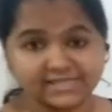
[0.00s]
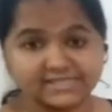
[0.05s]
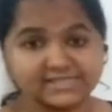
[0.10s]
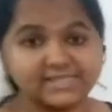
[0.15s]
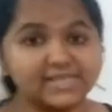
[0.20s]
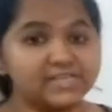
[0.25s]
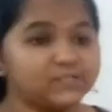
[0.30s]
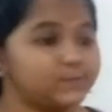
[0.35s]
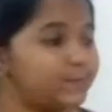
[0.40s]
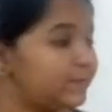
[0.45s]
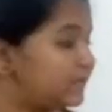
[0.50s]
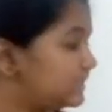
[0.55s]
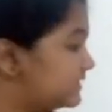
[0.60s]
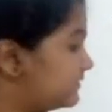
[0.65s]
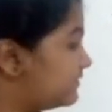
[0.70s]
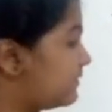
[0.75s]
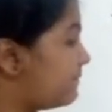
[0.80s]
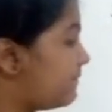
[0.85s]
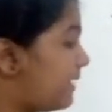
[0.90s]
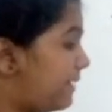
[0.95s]
That is because of
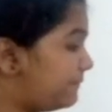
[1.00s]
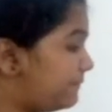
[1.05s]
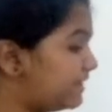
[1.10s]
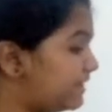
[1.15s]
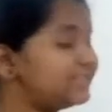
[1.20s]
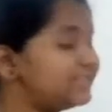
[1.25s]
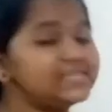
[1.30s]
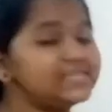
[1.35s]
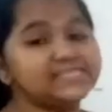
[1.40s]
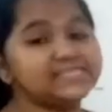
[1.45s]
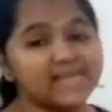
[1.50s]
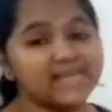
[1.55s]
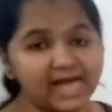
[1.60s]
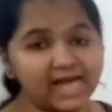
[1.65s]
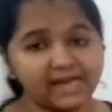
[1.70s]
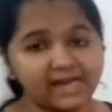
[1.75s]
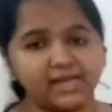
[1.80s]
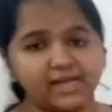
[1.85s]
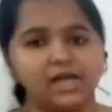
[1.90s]
the memory it had.